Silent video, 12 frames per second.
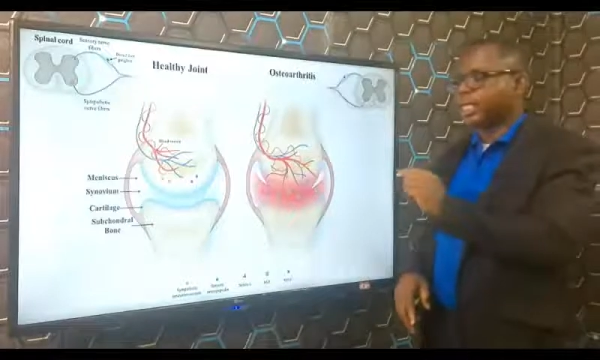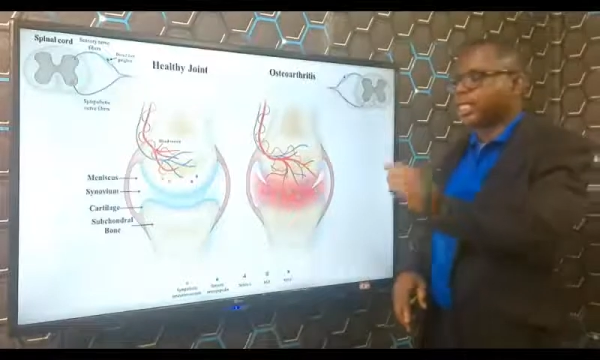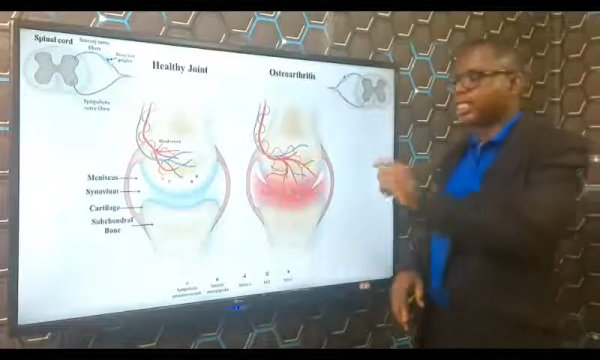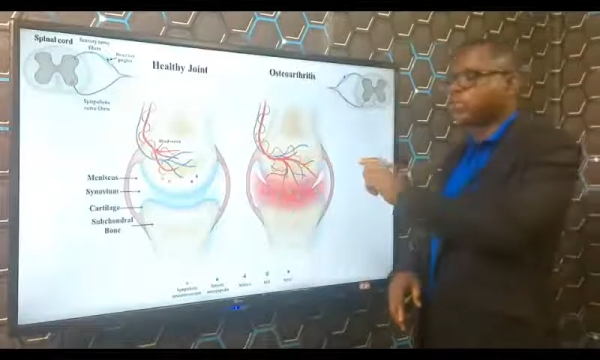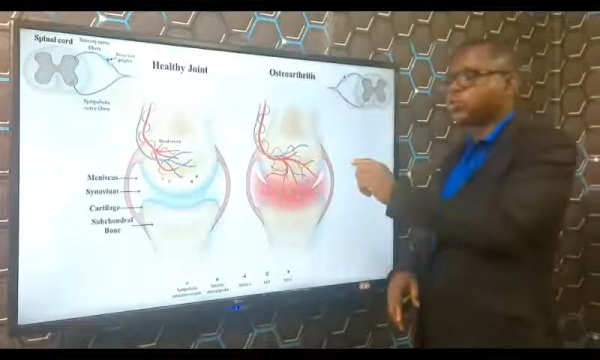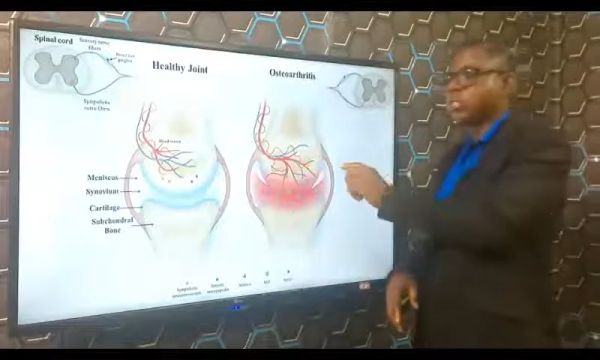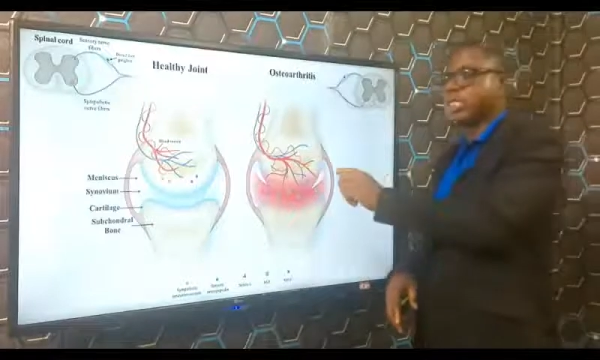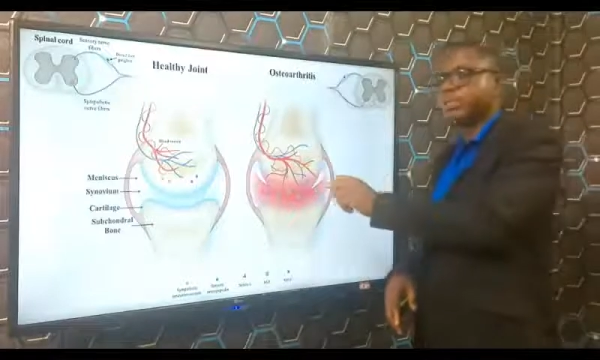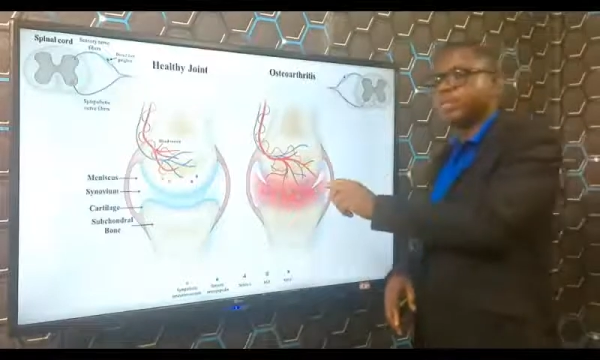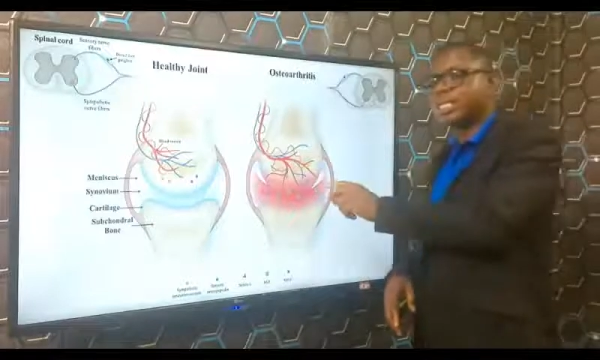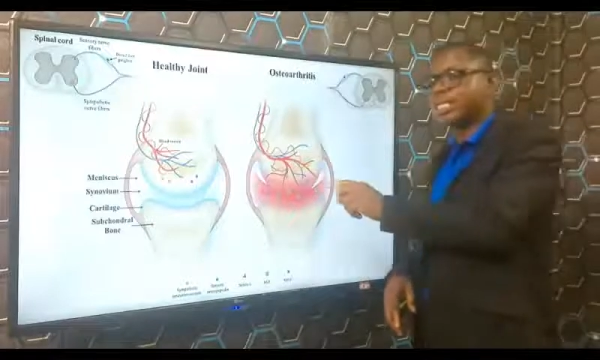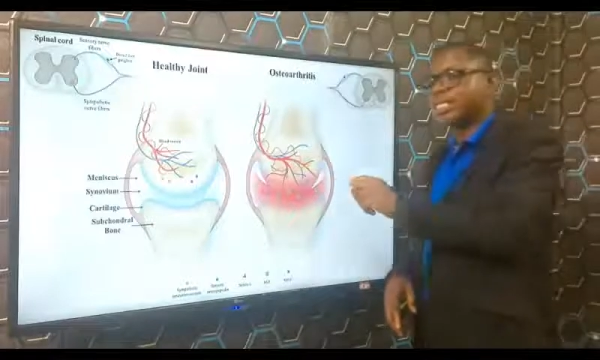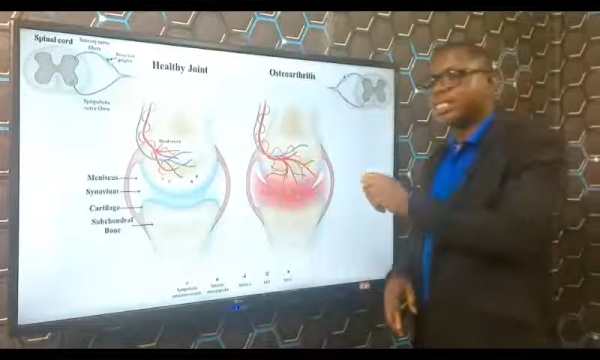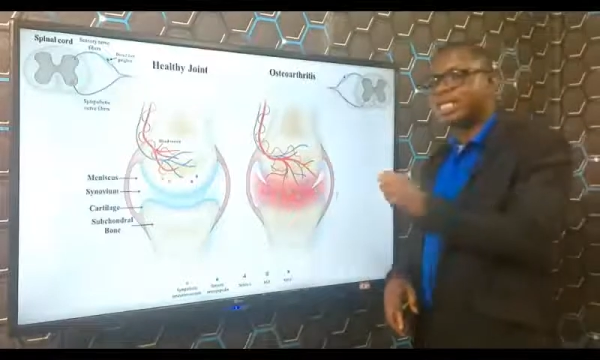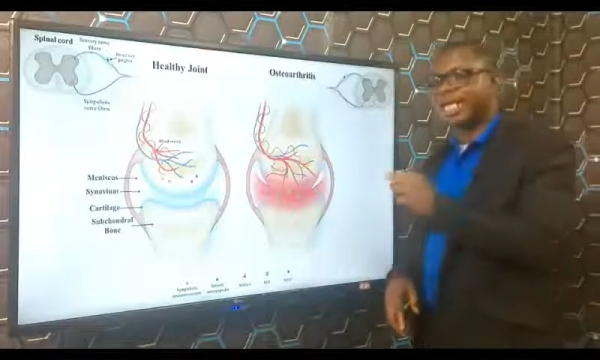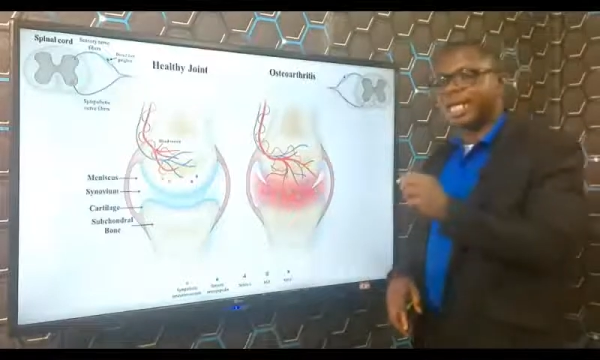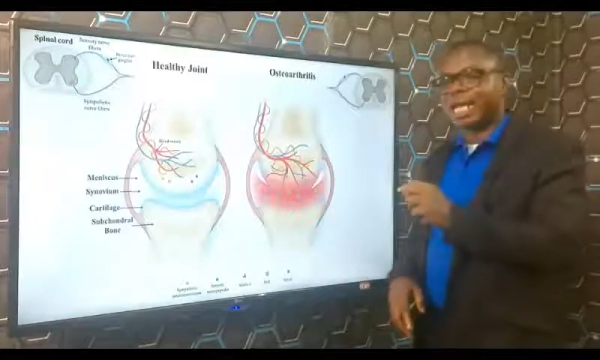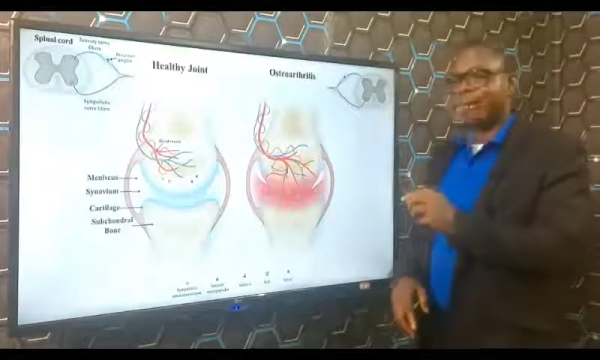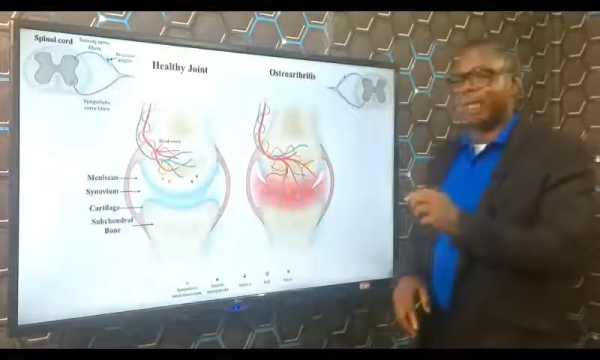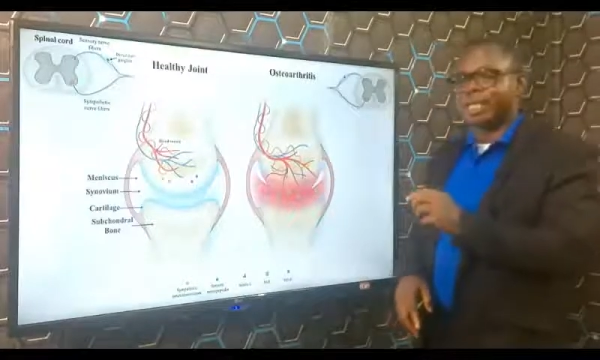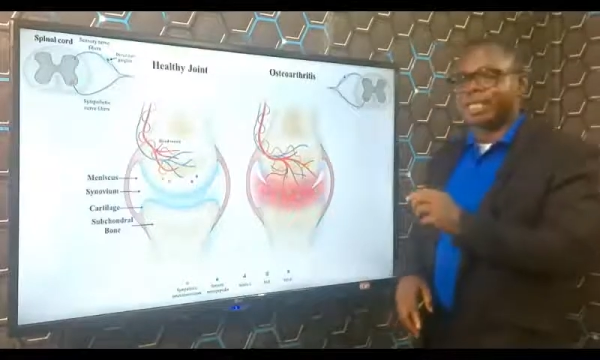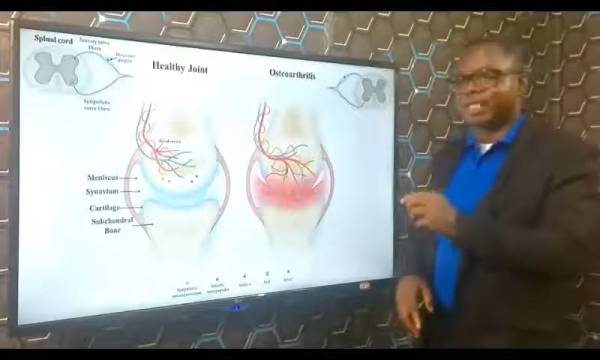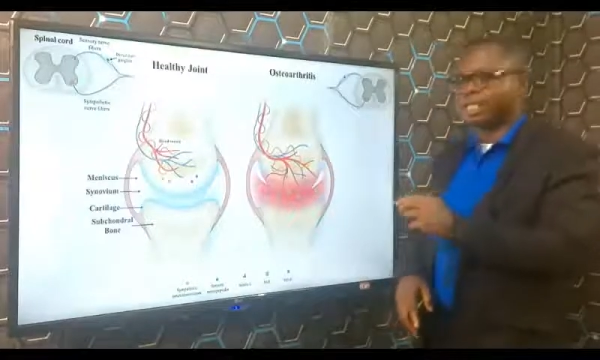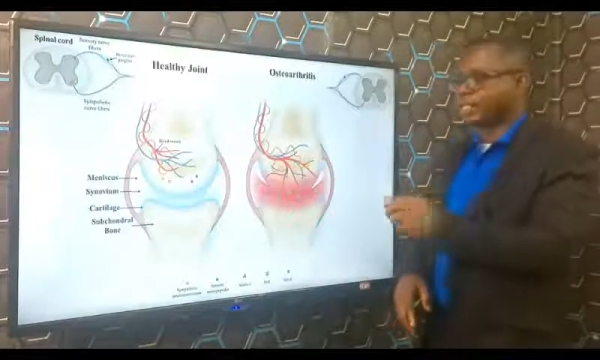it will stimulate the nerve
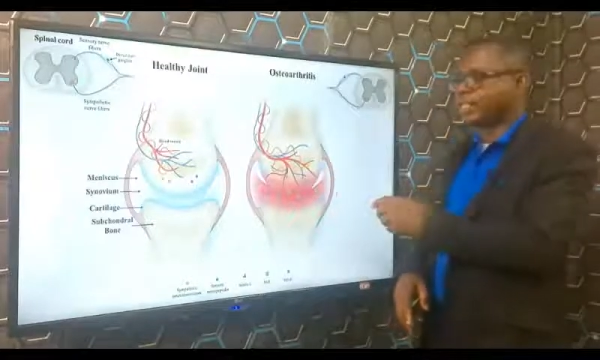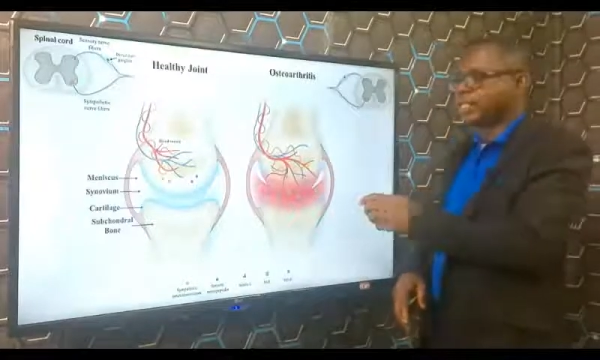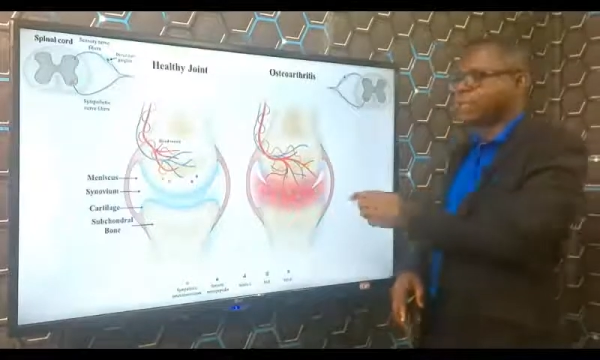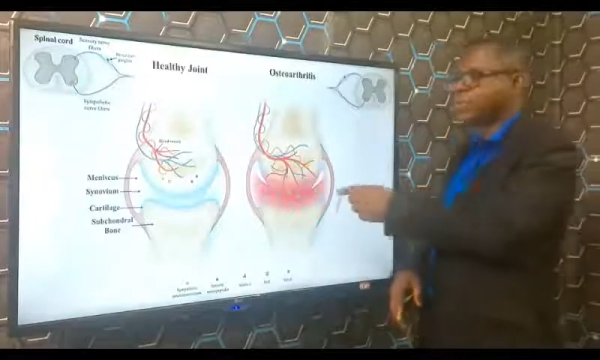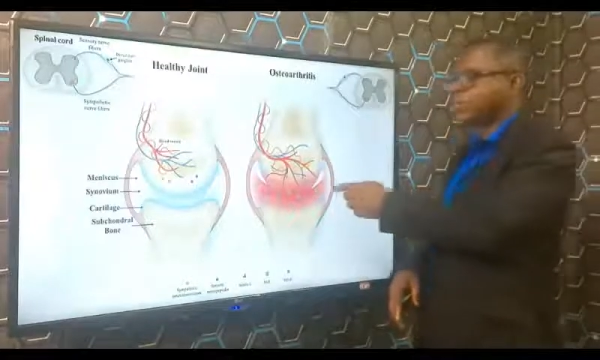endings,